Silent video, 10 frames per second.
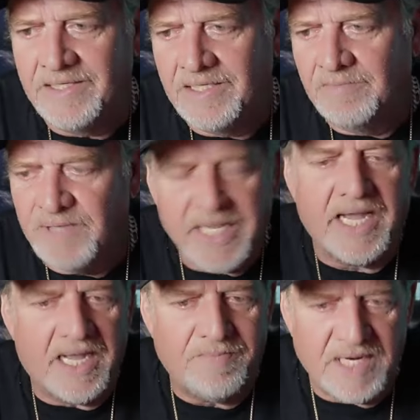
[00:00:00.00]
But yeah,
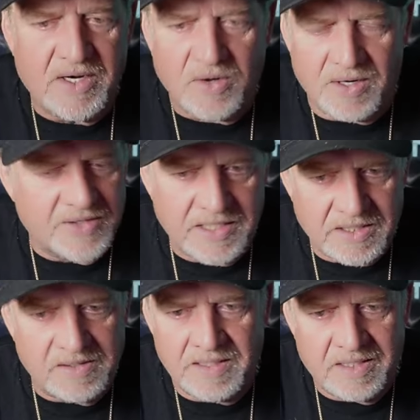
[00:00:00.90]
I made a car that
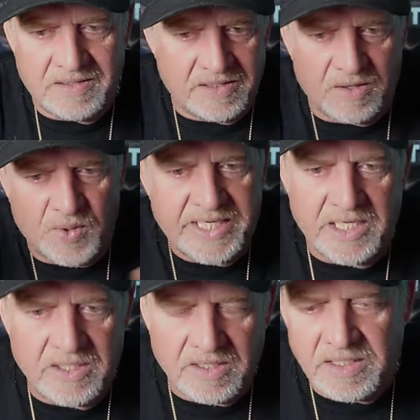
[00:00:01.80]
you little weed
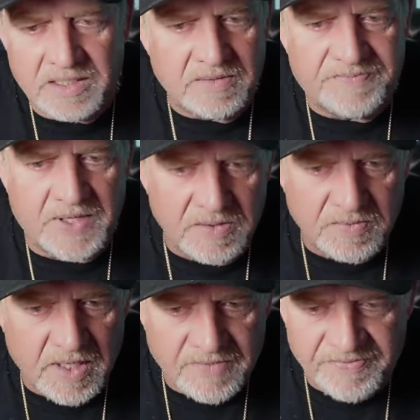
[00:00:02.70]
eater, you could fucking
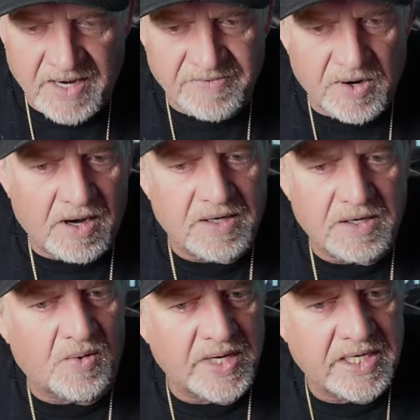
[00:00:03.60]
run forever on a
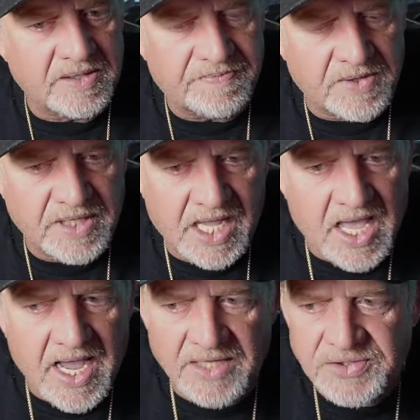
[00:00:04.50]
little weed eater full of
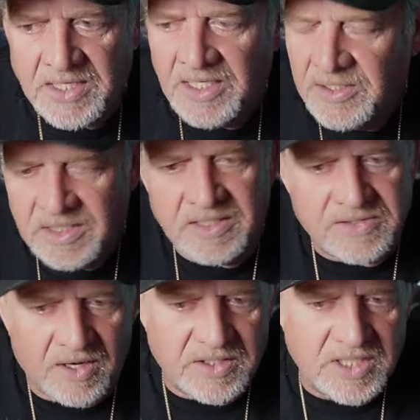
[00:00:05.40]
gas, because
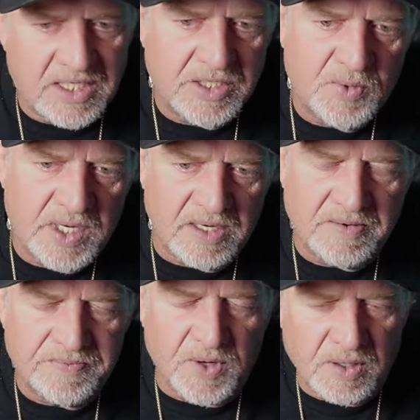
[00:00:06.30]
all you needed the weed eater
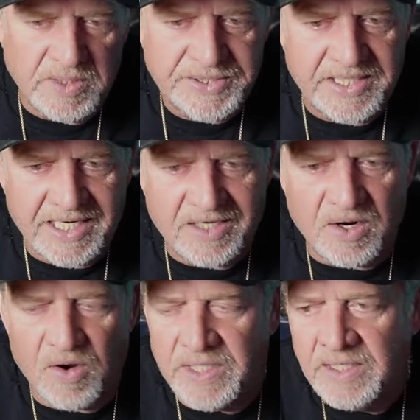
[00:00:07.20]
for was to get it
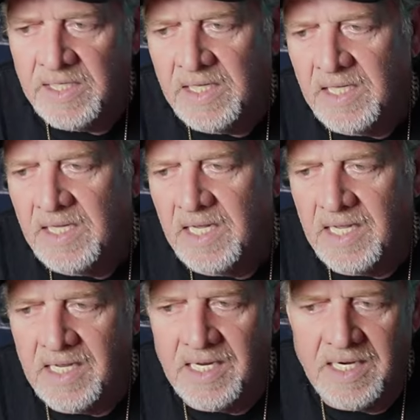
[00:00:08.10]
going.
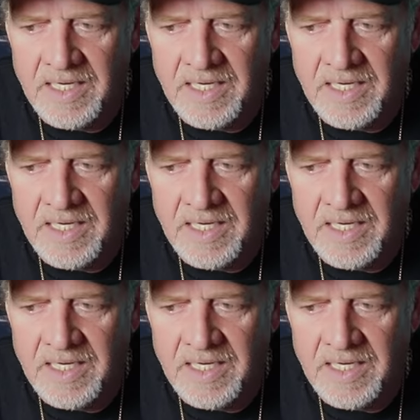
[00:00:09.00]
And